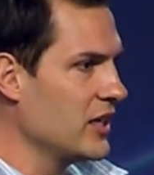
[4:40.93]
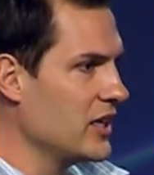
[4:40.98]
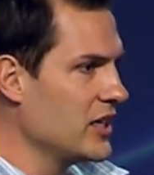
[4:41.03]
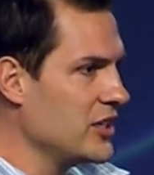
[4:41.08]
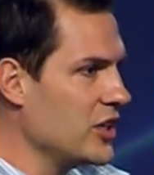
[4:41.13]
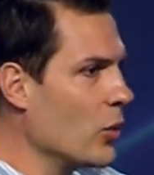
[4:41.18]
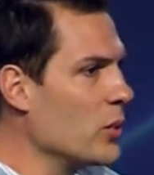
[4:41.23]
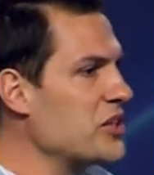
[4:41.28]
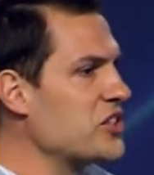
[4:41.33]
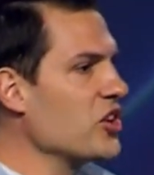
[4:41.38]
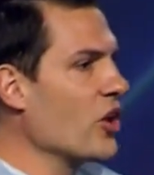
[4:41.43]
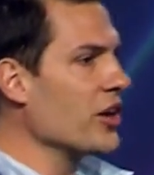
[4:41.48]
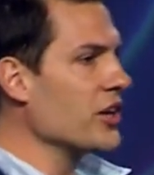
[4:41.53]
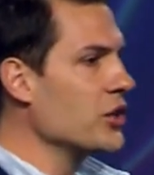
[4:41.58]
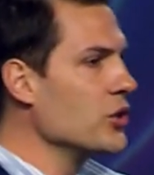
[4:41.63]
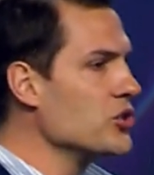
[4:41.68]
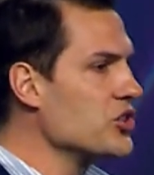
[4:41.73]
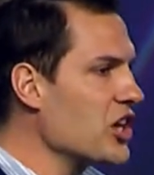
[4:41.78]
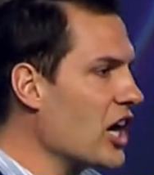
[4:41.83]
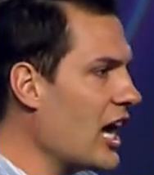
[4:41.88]
You know, we start a
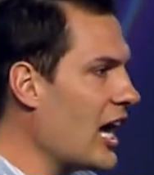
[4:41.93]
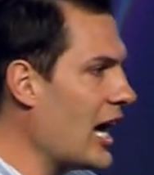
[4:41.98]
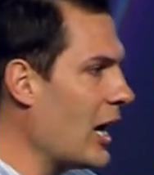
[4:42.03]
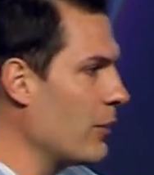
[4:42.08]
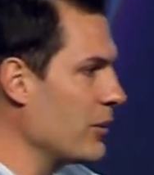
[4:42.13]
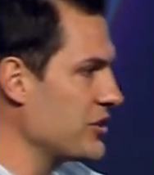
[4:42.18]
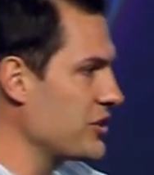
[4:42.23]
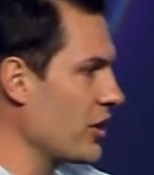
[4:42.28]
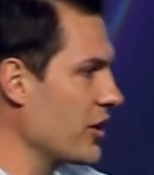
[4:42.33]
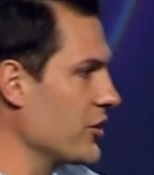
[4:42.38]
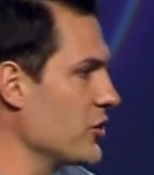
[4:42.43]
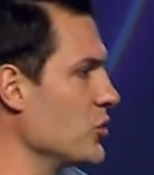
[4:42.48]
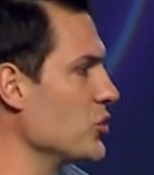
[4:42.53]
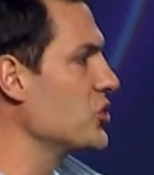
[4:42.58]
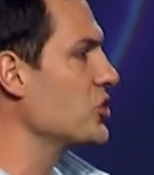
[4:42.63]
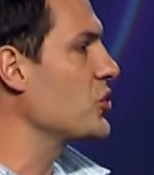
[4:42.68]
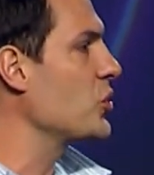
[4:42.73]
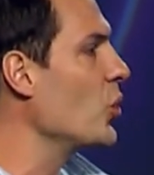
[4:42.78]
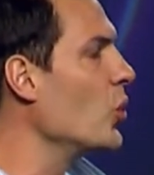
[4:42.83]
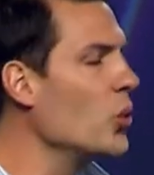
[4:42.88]
new job, we start a new
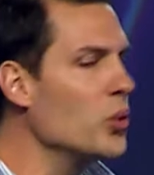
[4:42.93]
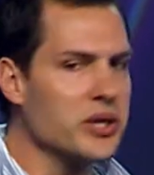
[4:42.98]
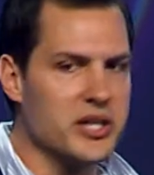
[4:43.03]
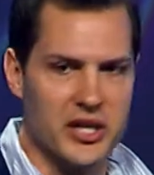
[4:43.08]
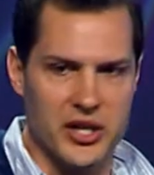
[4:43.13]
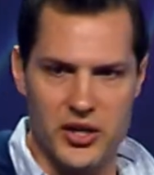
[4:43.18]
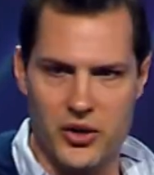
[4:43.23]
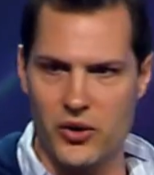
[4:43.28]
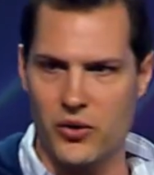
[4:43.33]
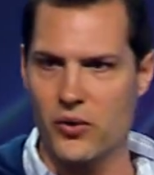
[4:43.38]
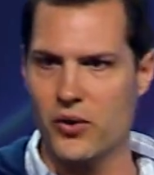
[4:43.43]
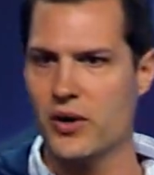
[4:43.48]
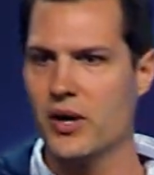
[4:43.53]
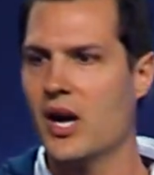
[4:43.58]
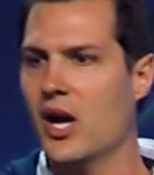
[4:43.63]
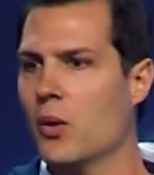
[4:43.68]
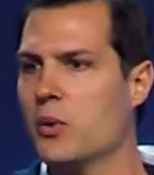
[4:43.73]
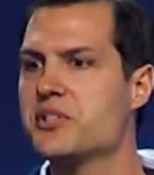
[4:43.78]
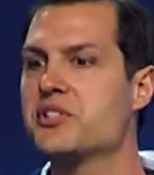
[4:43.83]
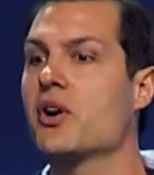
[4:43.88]
school year, or
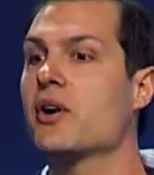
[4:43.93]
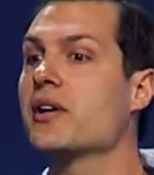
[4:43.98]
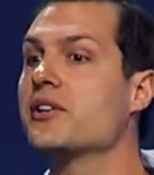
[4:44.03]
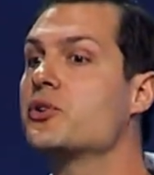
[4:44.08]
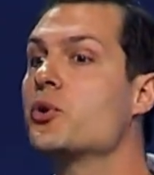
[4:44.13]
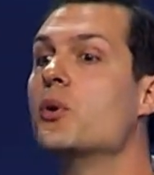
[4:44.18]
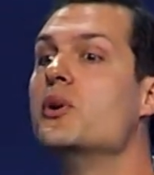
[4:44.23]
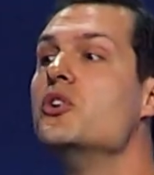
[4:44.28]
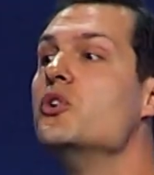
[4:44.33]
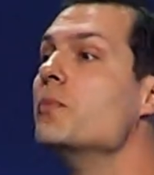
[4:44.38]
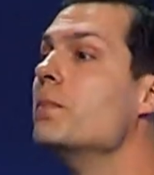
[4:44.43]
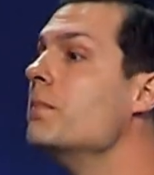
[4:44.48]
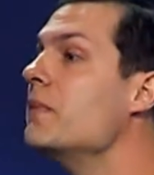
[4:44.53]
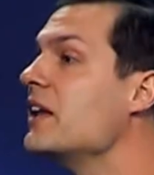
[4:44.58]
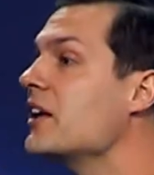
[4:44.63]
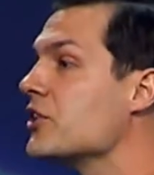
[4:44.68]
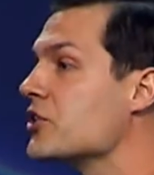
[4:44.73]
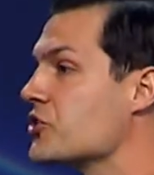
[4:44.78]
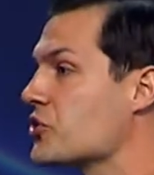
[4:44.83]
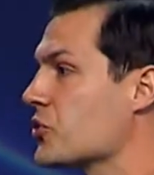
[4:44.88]
we start into a new
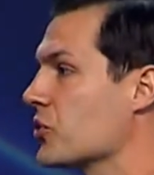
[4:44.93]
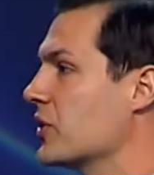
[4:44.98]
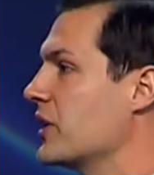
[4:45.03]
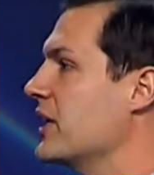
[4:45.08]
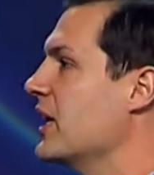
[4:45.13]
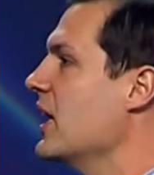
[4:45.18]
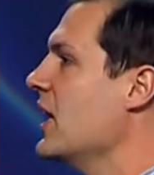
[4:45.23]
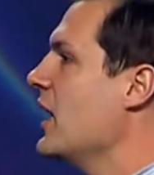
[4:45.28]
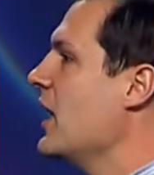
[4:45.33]
ministry.